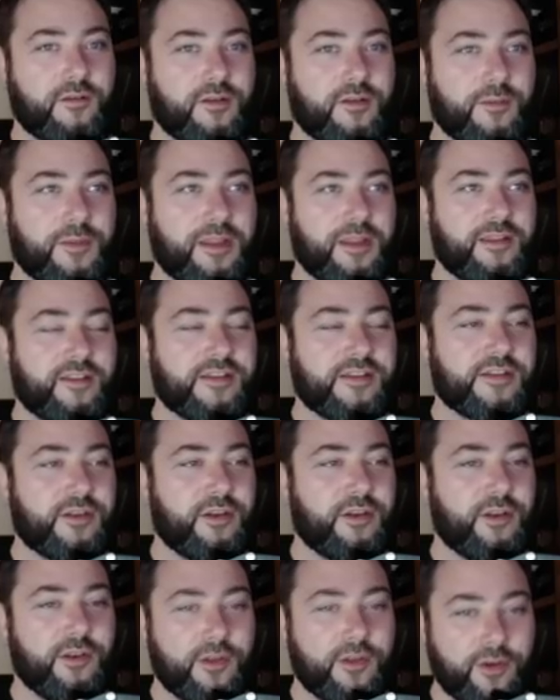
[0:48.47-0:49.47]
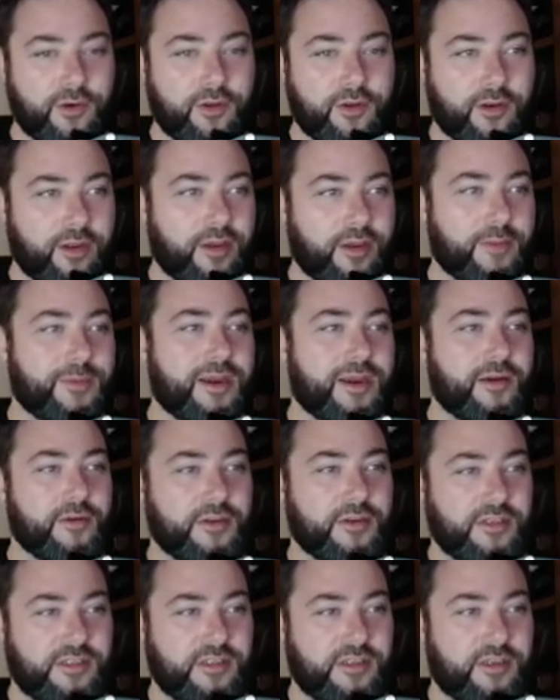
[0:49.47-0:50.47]
I mean, it doesn't look like a
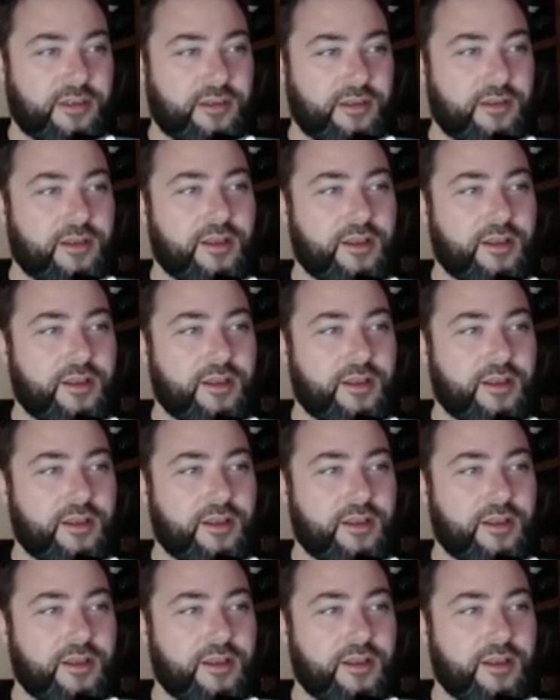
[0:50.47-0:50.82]
parody site.